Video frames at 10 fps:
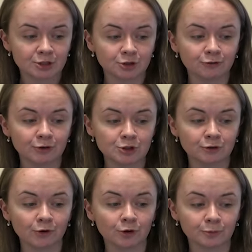So
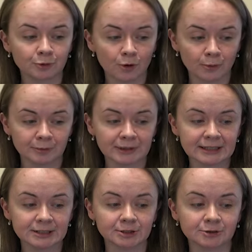first of all,
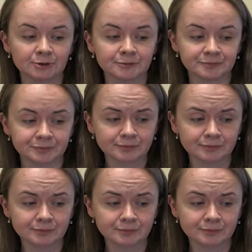probably to